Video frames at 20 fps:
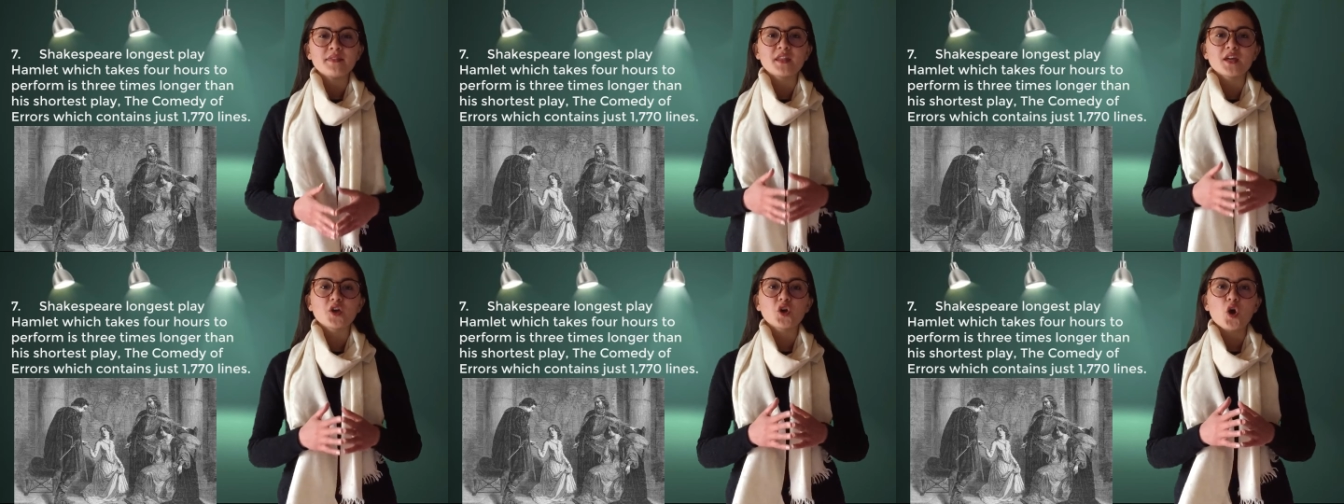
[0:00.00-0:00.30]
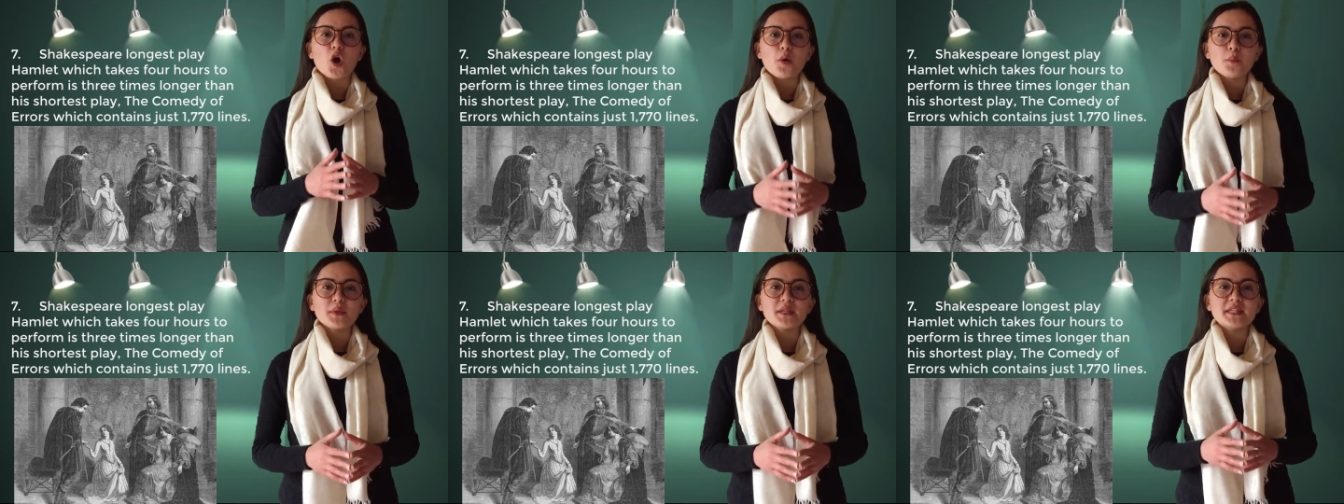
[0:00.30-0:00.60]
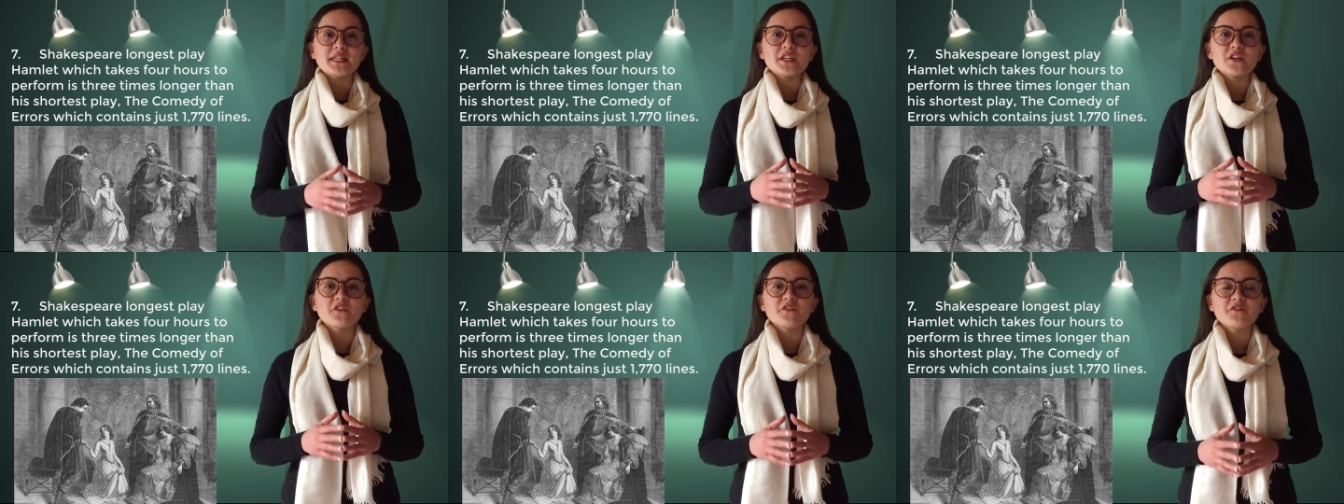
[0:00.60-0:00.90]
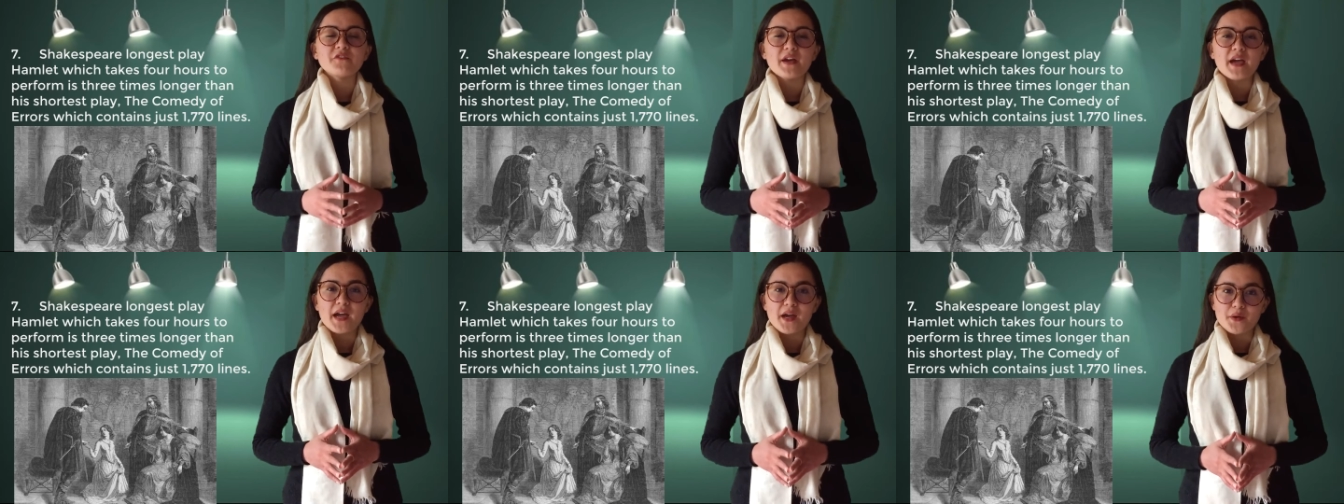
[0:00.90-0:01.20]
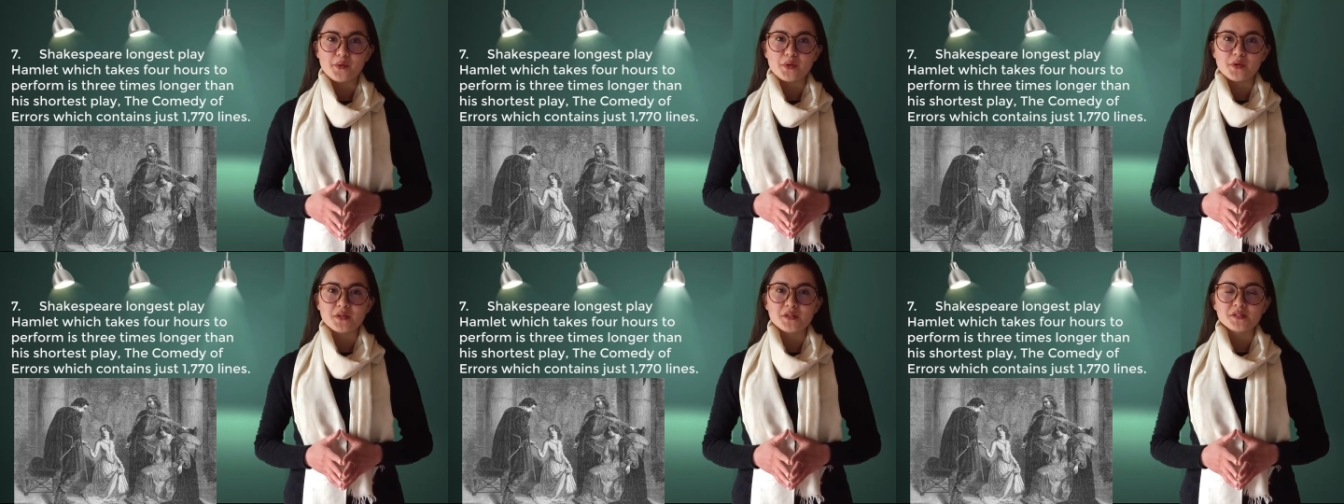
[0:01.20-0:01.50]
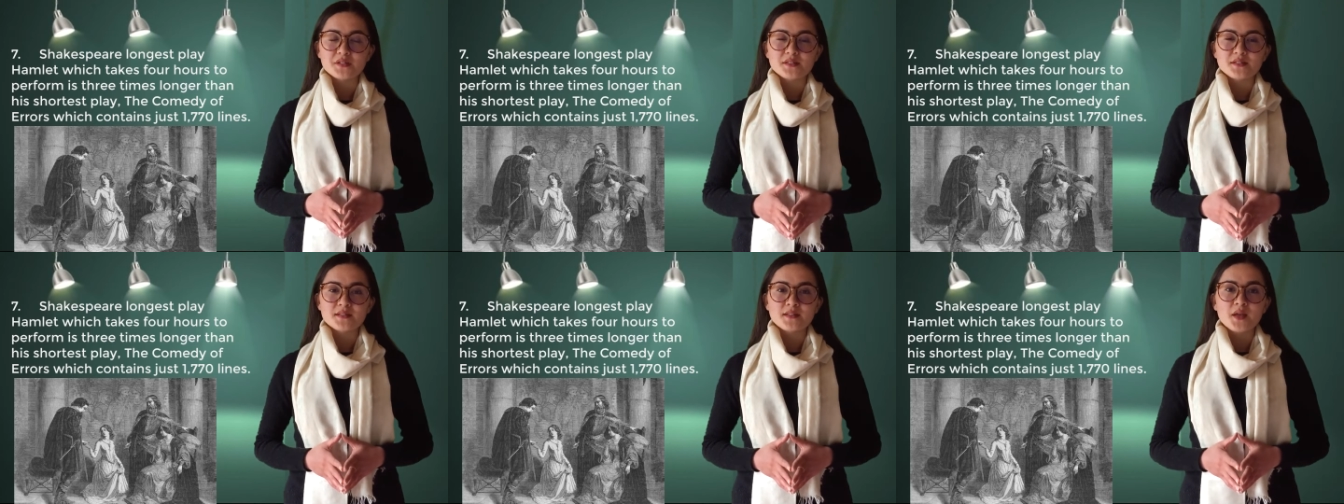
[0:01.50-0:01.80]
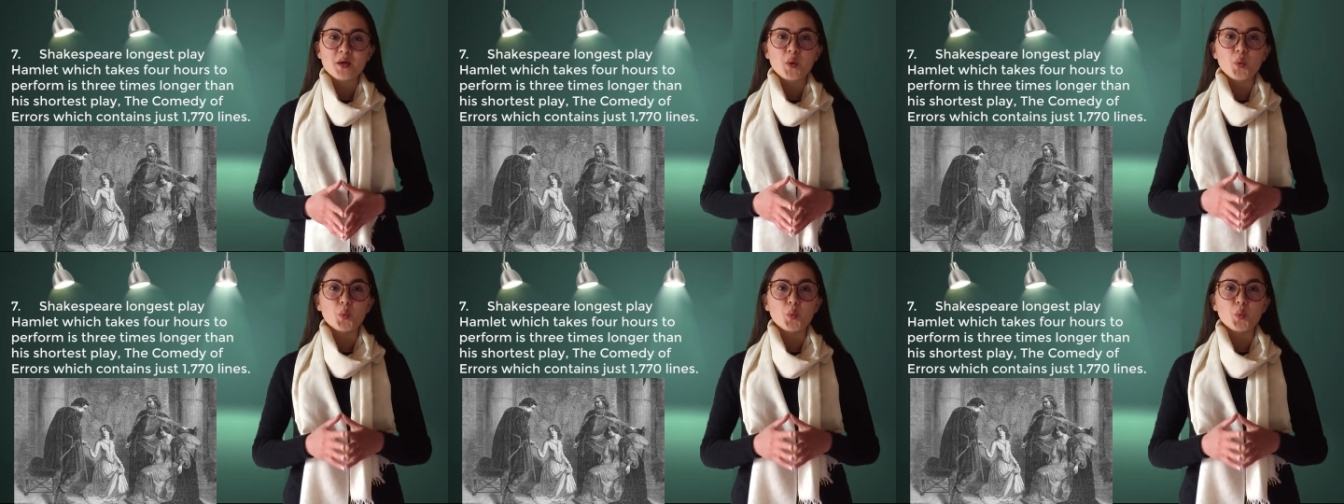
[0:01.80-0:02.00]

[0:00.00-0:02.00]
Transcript: The Comedy of Errors,